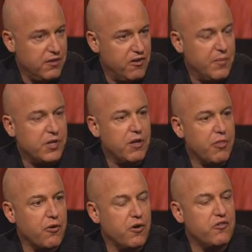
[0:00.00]
typically a
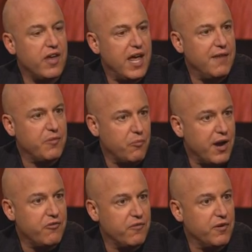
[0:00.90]
third to half the
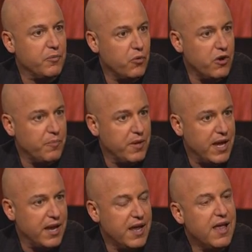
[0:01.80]
price of an employer
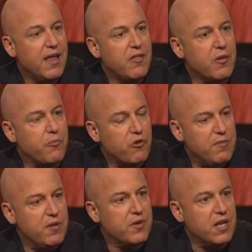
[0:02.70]
plan, the
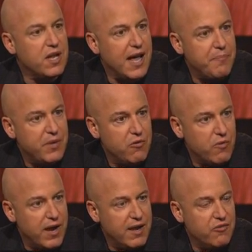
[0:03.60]
premium cannot be
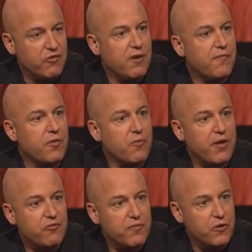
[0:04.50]
raised for the
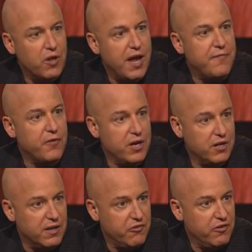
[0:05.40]
rest of your life for
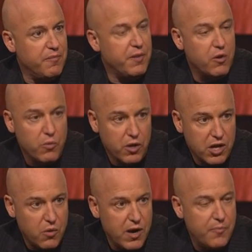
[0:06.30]
illness. But it will
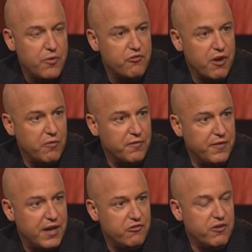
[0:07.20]
go up with general
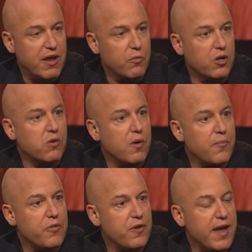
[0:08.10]
inflation and will go up
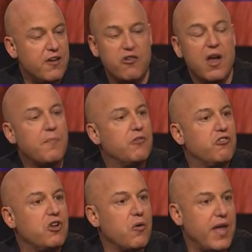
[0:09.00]
with your age, but
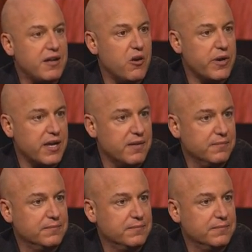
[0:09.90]
you know that going in.